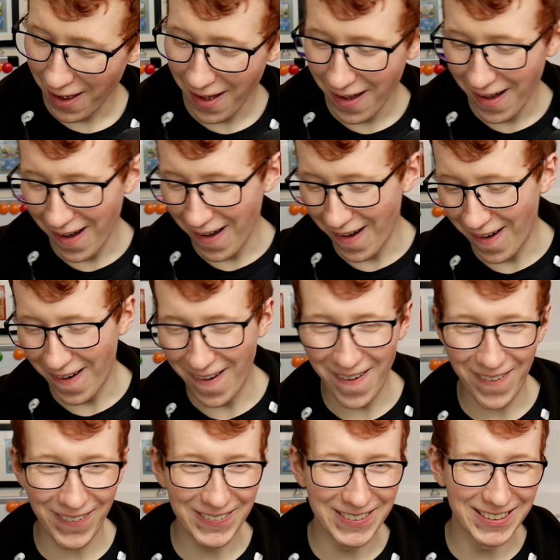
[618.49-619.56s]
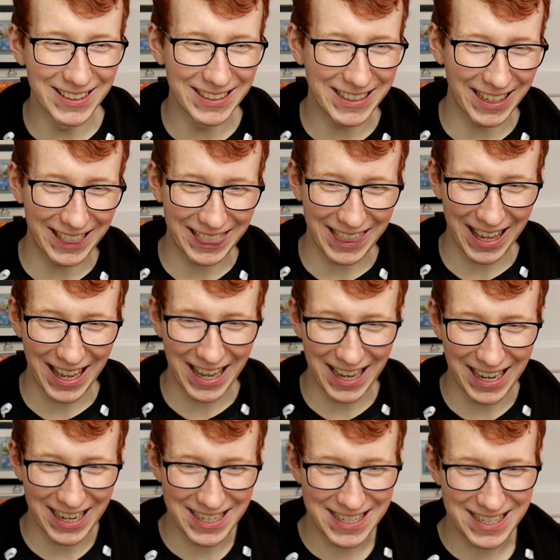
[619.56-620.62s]
Oh, look at
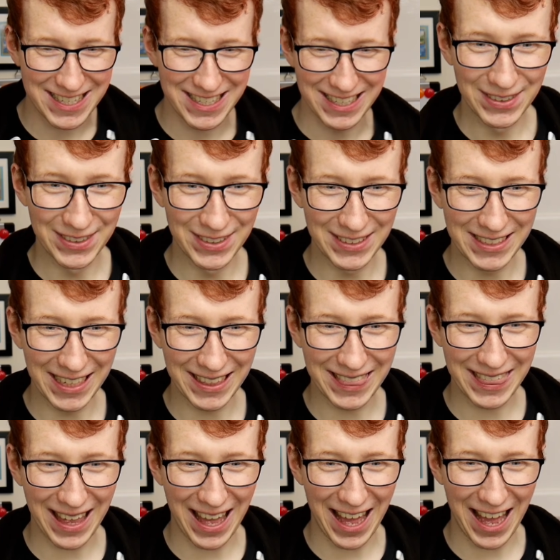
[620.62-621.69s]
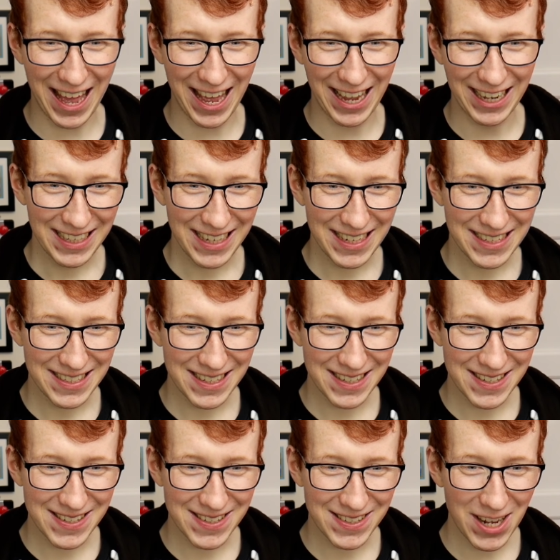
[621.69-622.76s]
this. Look at that. It's
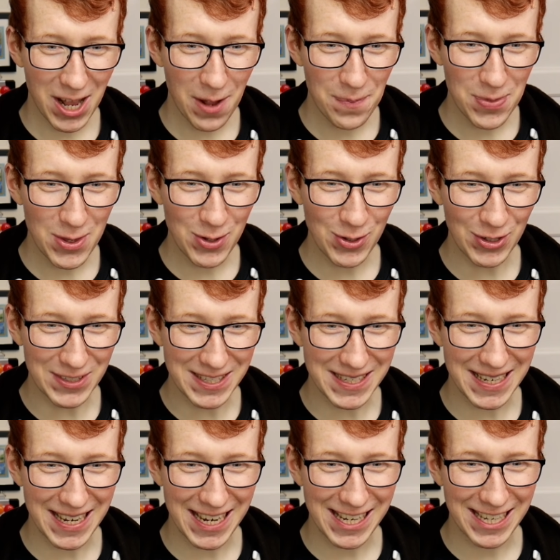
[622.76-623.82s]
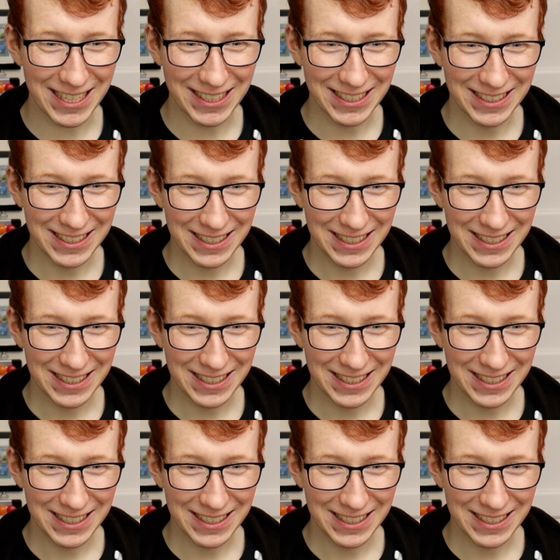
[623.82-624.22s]
a sub noodle tea.